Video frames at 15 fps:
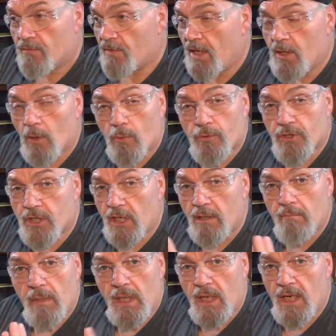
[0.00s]
They don't
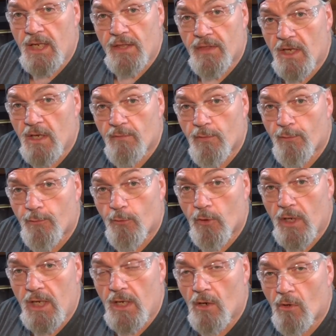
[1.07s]
send me anything for
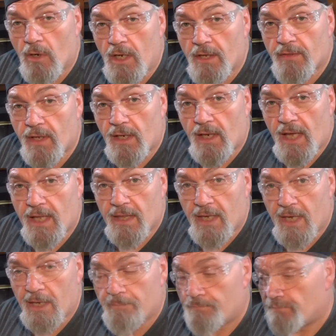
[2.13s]
free or anything like
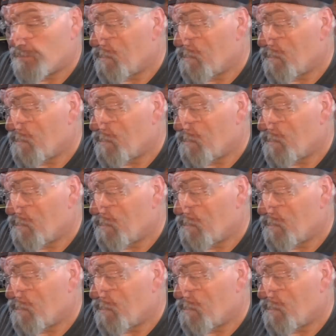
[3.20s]
that.